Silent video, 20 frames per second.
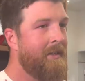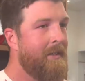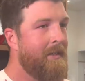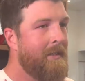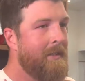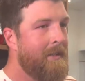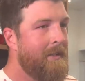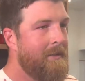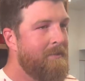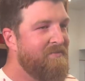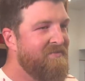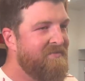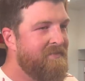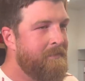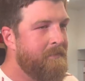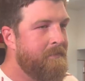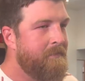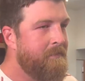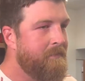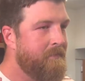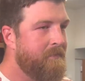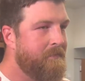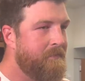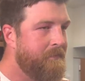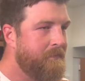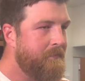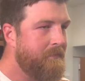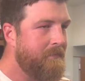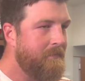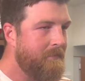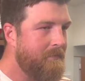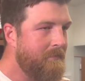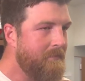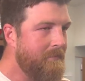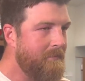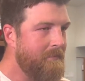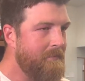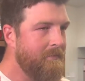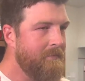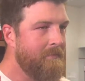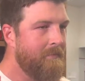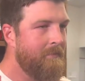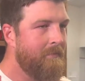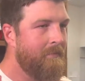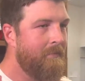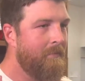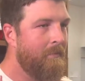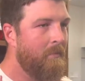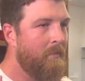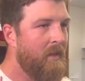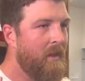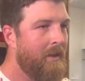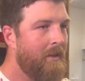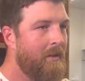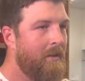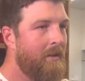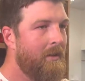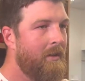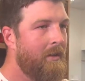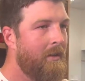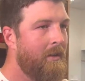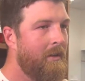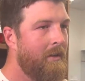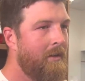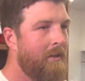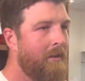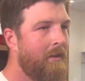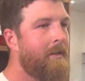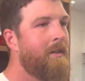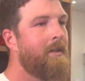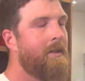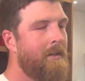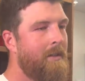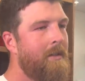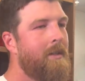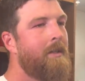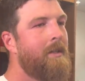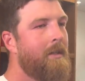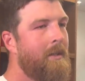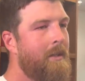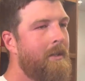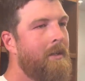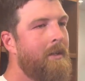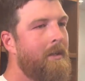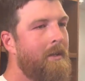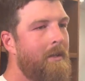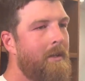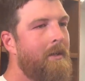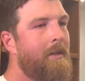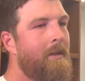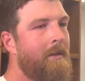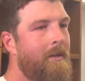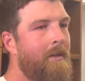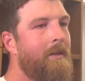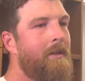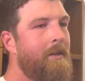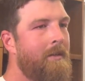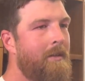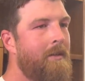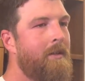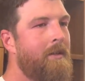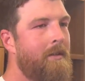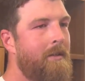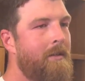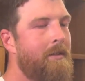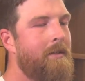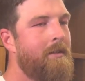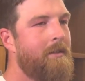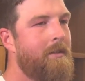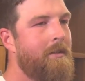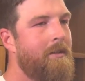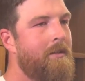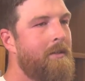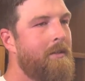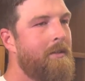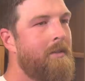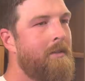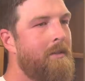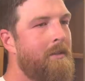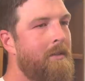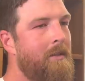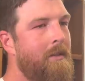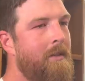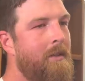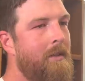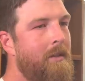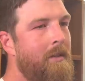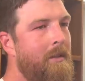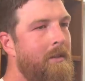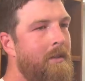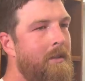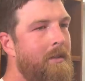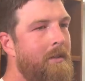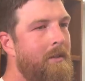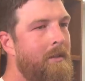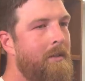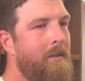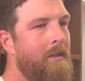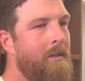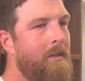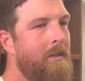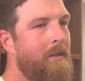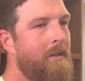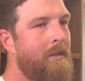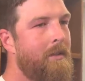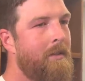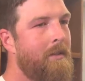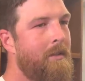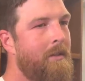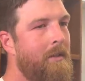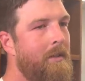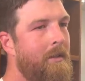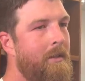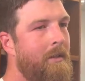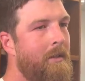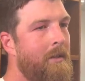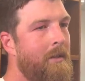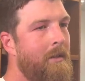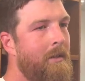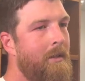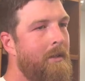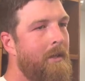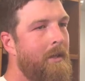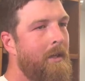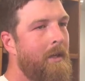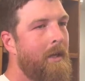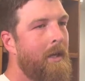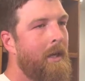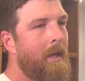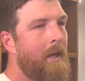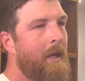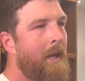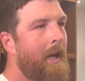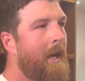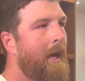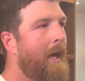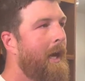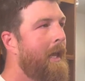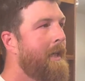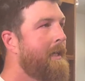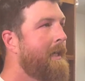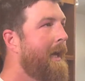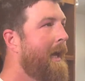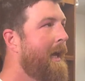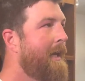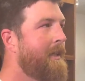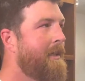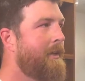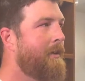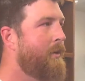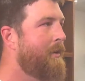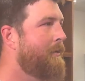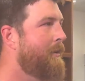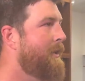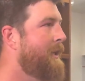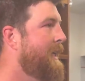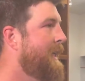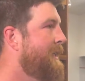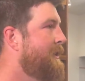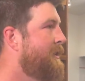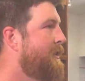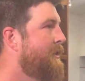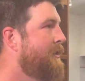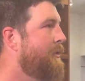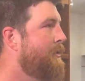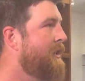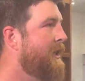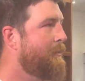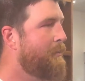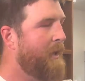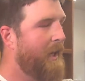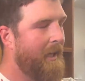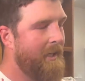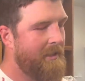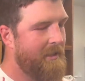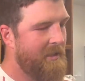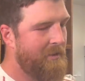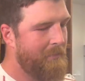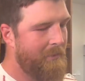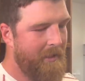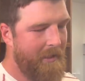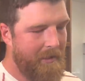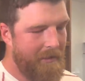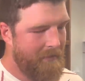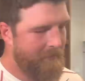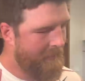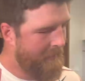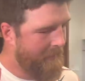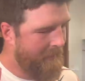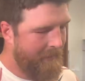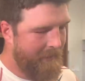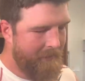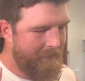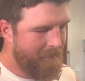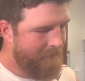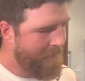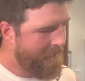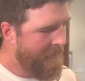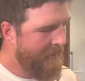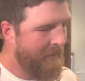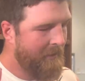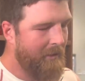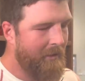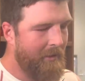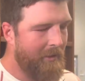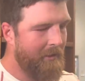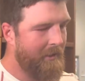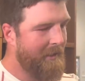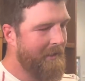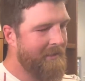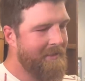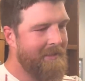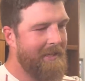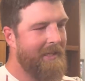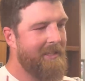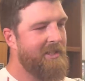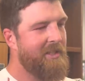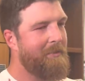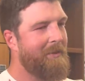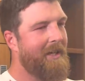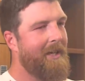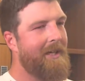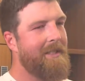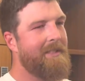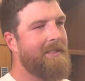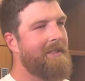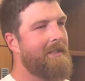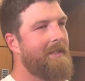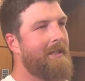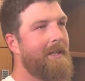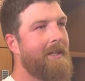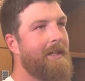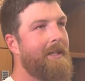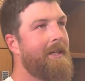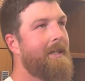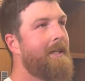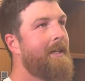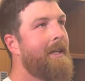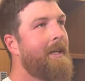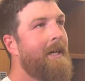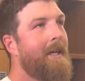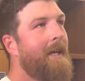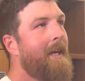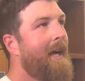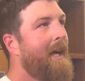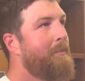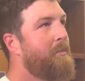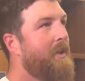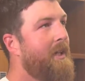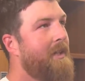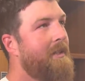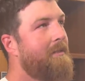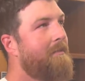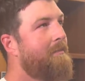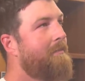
suggested the other day that you might start learning center right off the bat because of the injury issues there. Is that where you spent most of your time since you've gotten here? Uh, yeah, you know, we've only had two quick practices, but uh, all the inside spots, uh, I played